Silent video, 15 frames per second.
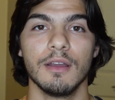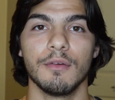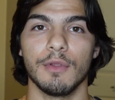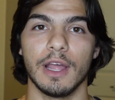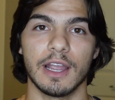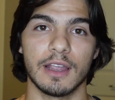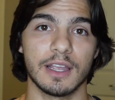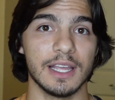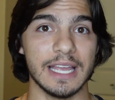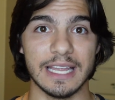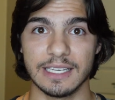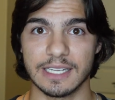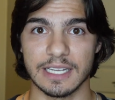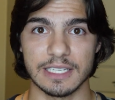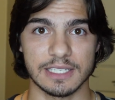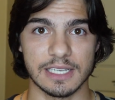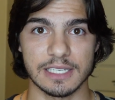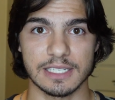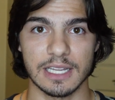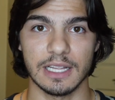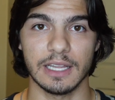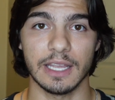like
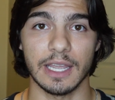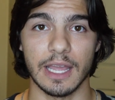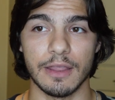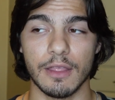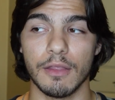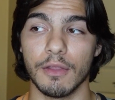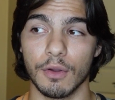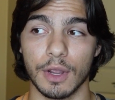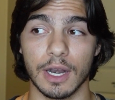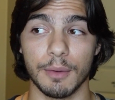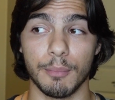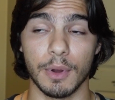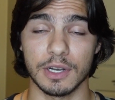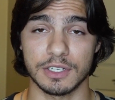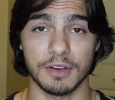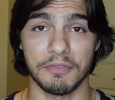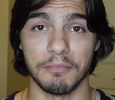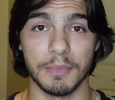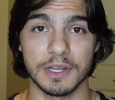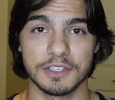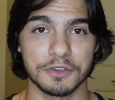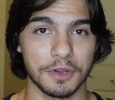inconsistently, and then they'll get a bunch of
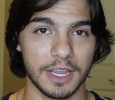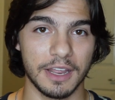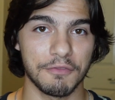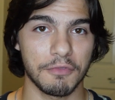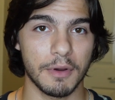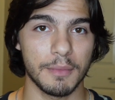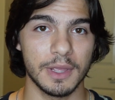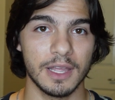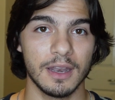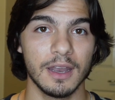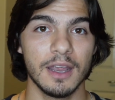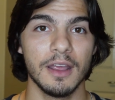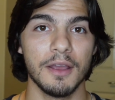muscle gain from it.